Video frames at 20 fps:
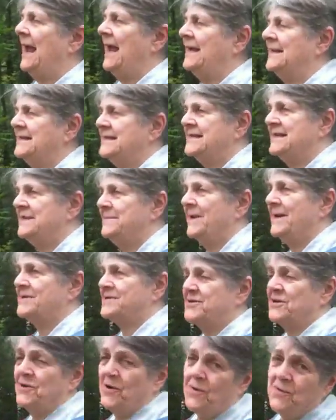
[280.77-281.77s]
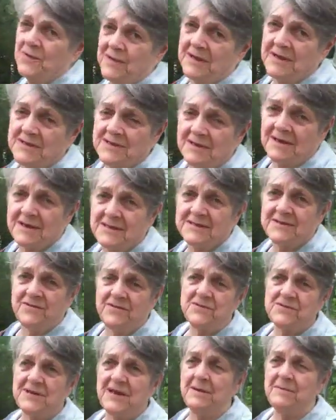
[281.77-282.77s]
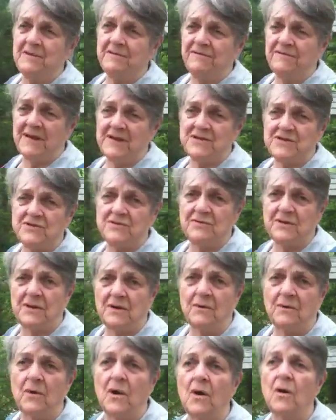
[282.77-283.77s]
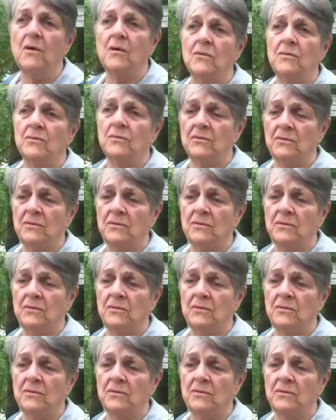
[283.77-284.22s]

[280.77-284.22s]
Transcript: And the team has to know this, because if you say I'm in phase 2, they go, oh,